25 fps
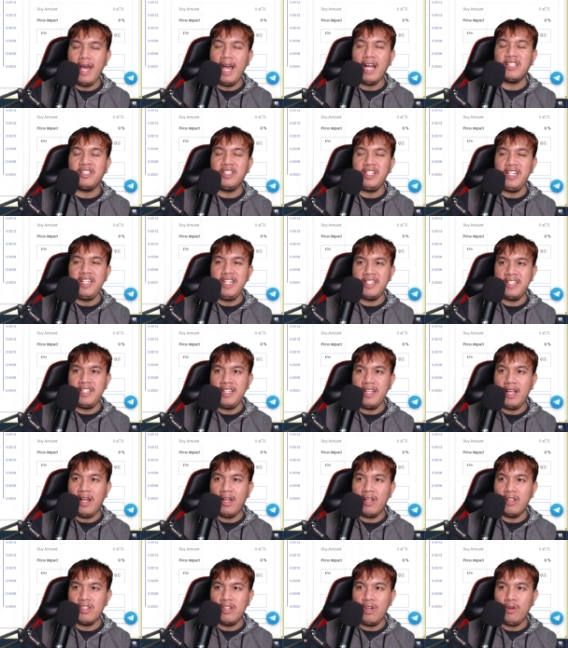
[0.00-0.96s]

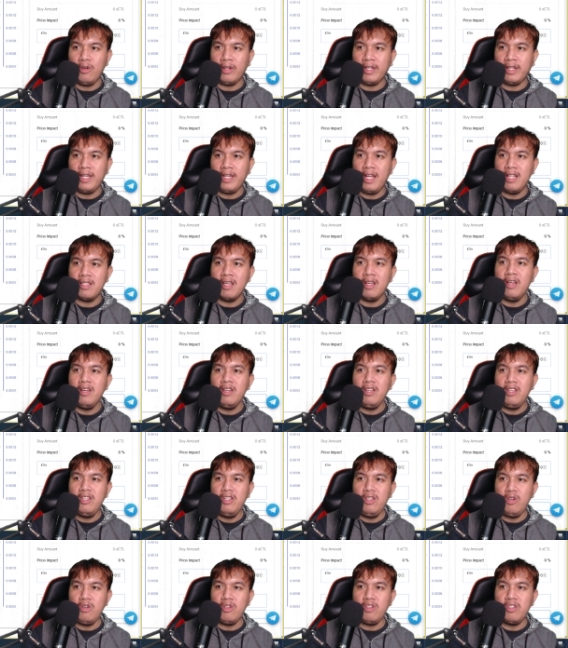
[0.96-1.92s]
xETL tokens
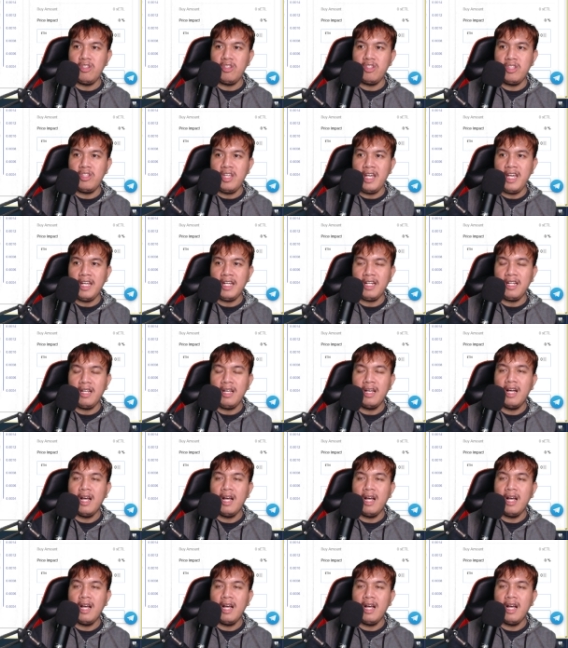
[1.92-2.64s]
using